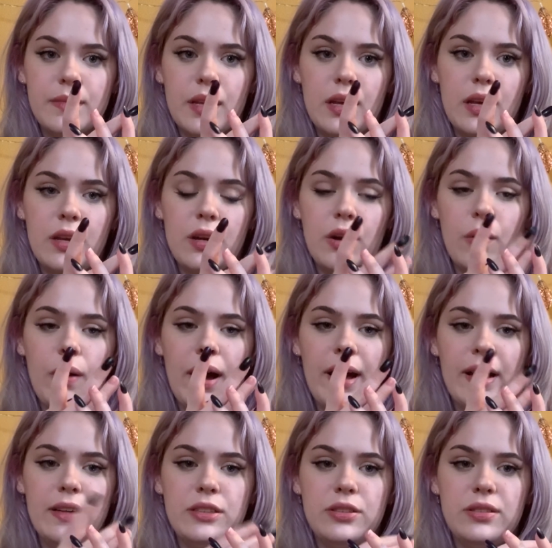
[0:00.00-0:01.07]
You know,
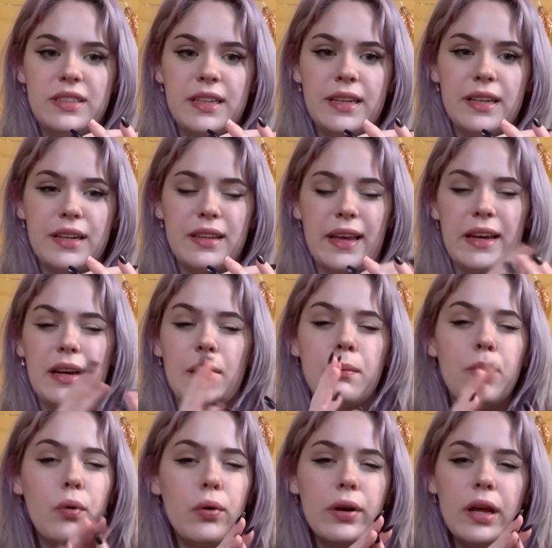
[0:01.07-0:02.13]
I did like a
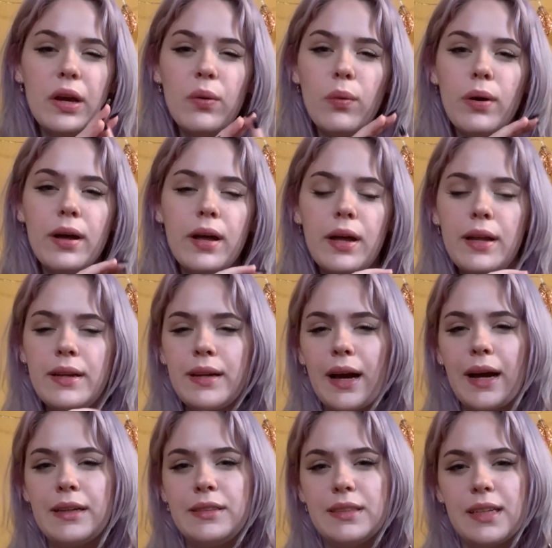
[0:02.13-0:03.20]
morning one,
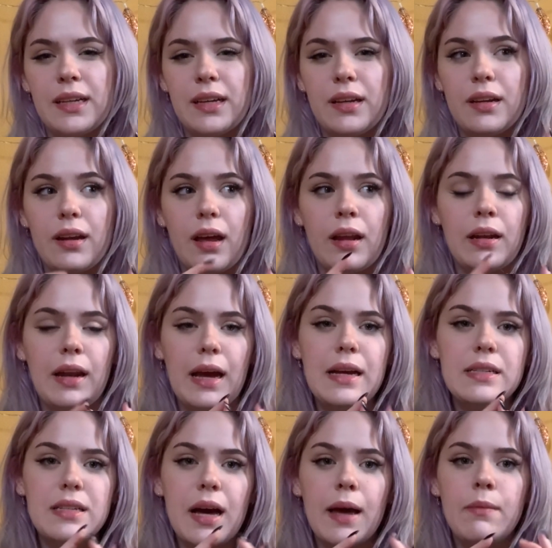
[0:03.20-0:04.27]
I did a
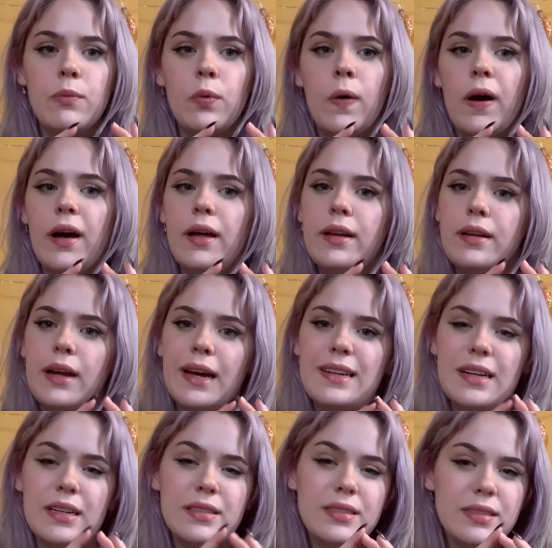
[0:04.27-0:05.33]
nighttime one, I
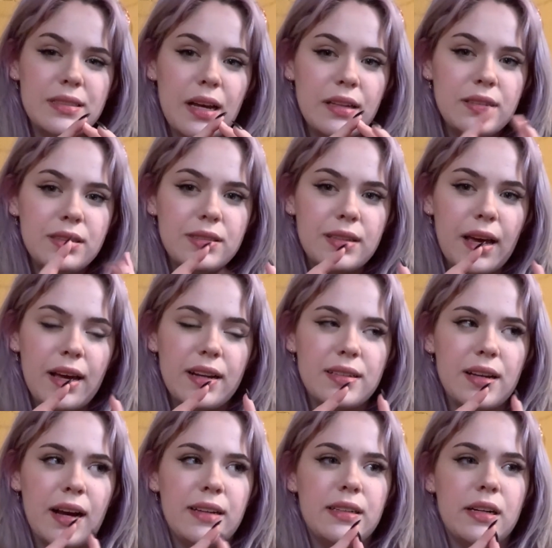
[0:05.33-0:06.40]
did a sunset,
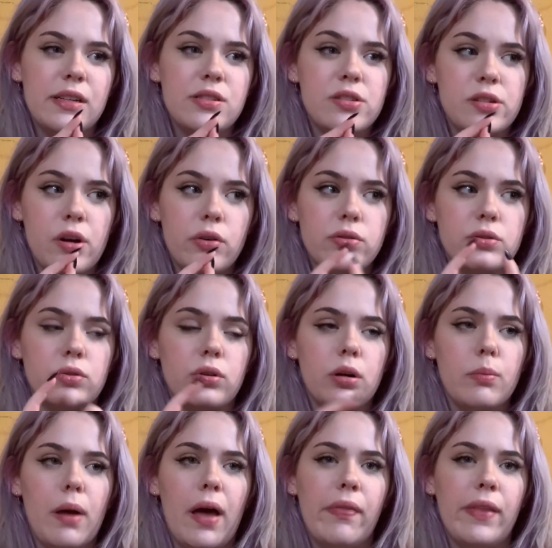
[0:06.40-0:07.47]
I did a
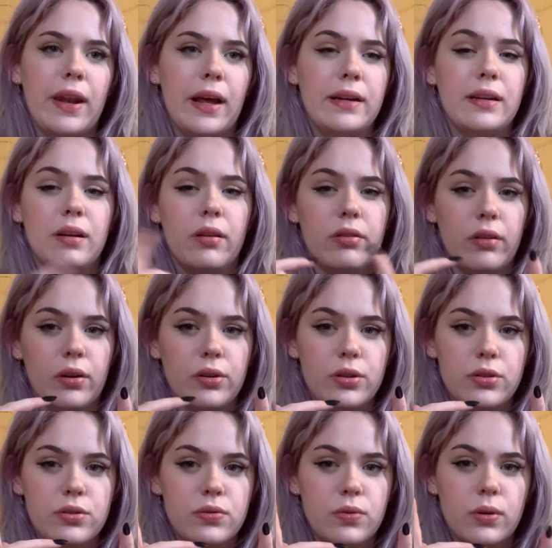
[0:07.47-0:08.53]
snowstorm, and then I did a
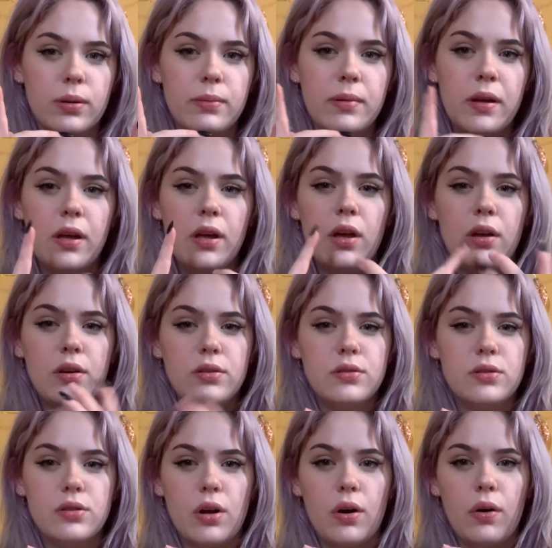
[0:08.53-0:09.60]
thunderstorm.
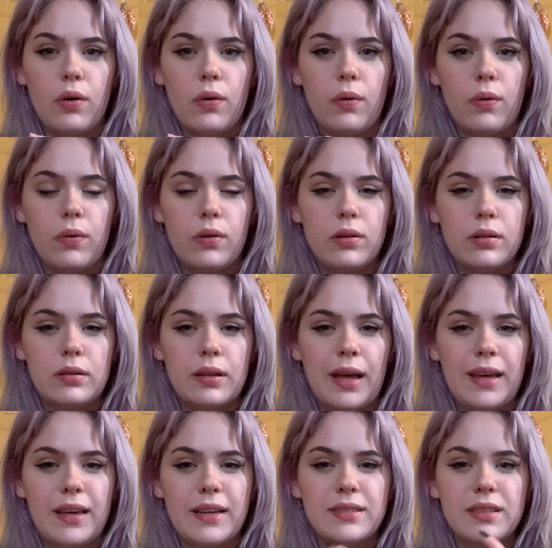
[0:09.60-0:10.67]
So
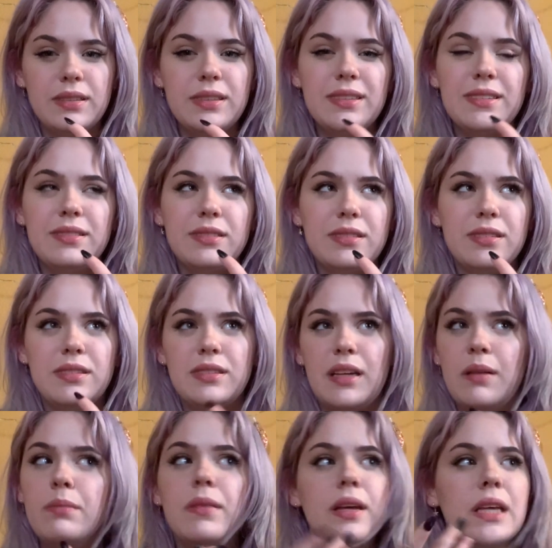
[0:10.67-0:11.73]
like, it doesn't
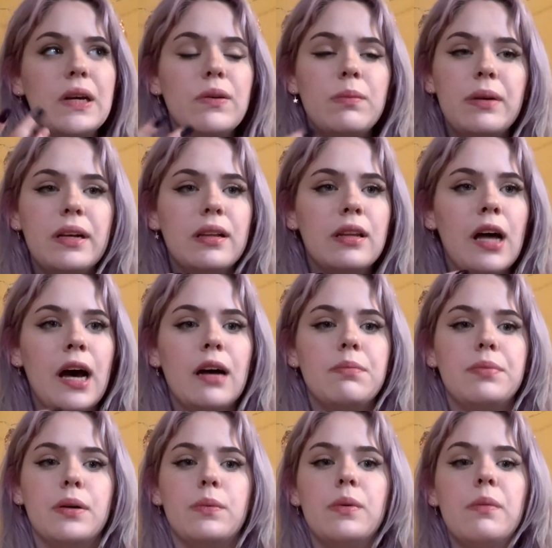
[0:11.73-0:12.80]
seem like it would be a lot,
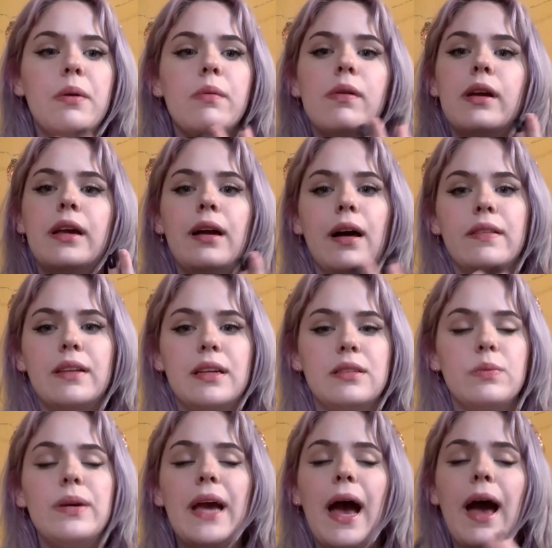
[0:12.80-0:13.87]
but we had been
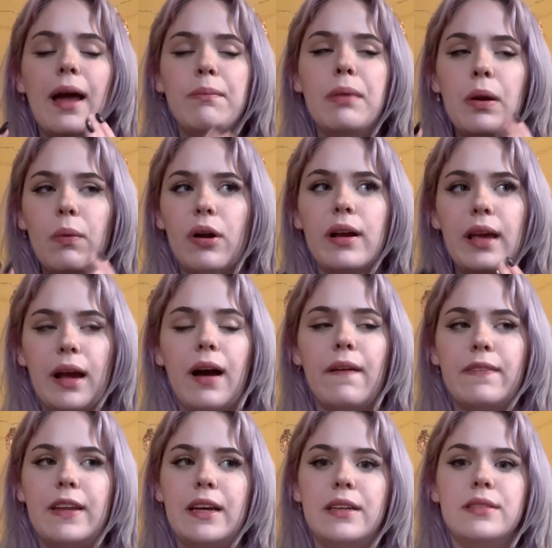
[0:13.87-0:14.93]
working
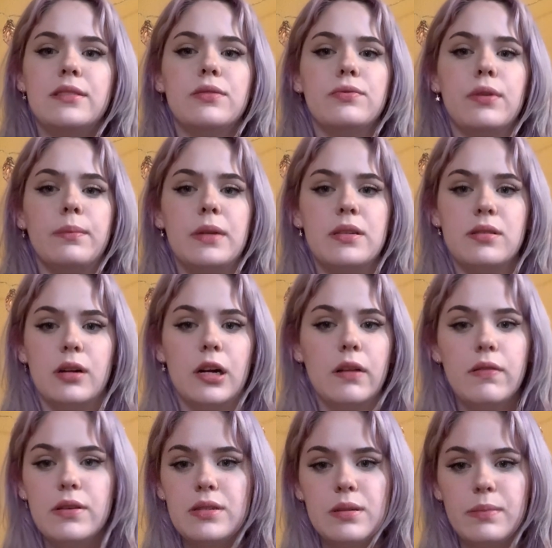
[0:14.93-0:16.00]
on this from the start of
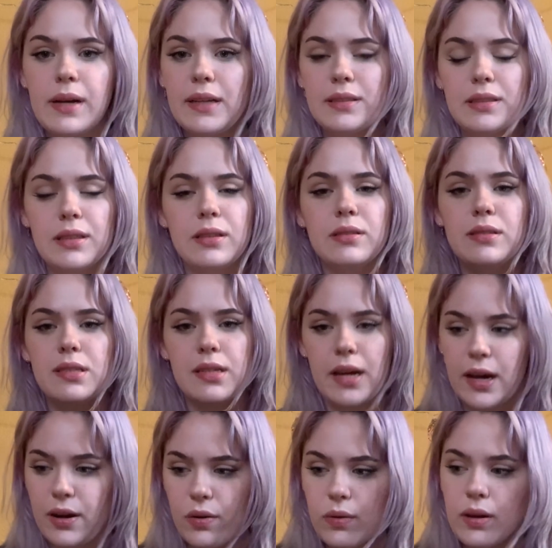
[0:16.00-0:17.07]
the semester to
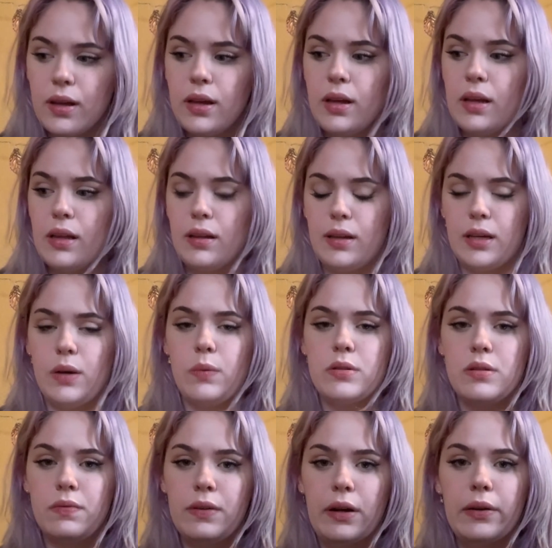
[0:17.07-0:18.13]
now. Like, it was
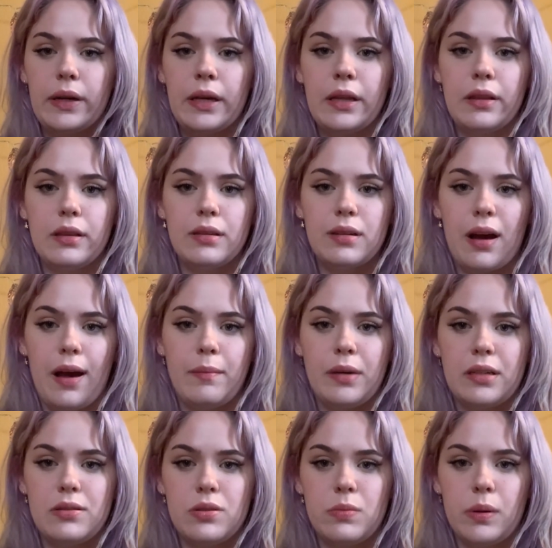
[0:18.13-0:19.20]
a very
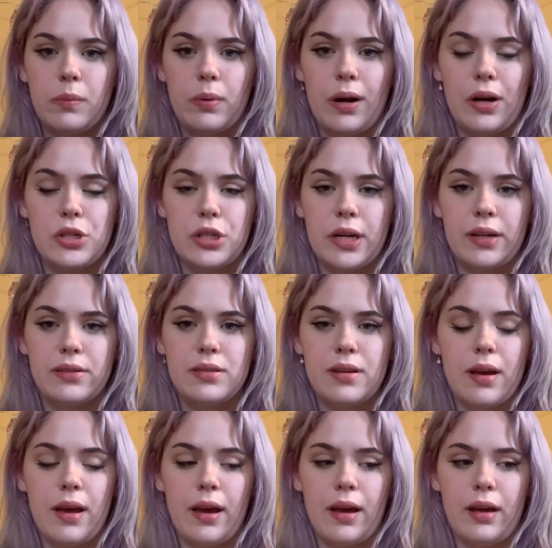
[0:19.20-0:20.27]
time-consuming project,
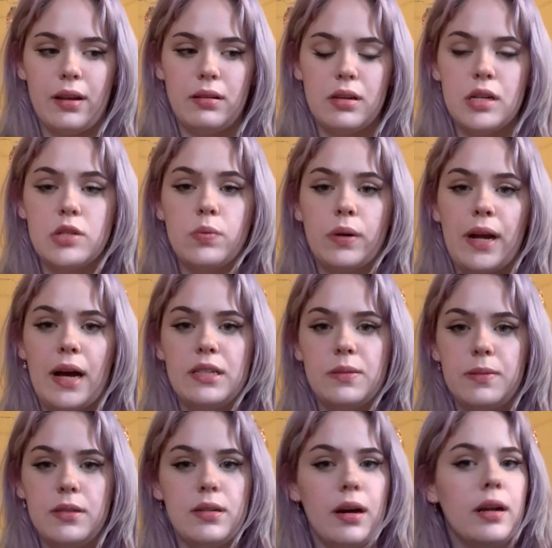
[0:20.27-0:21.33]
and each one had to
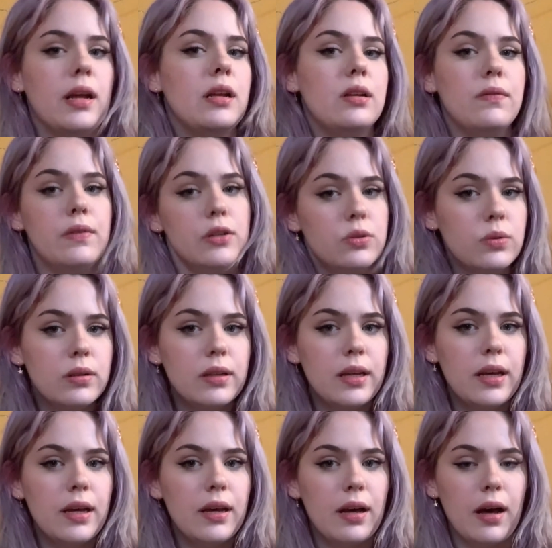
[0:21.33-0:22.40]
be done
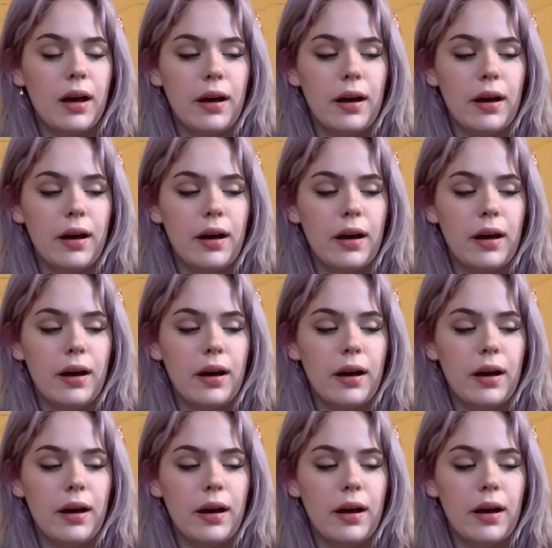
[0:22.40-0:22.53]
individually.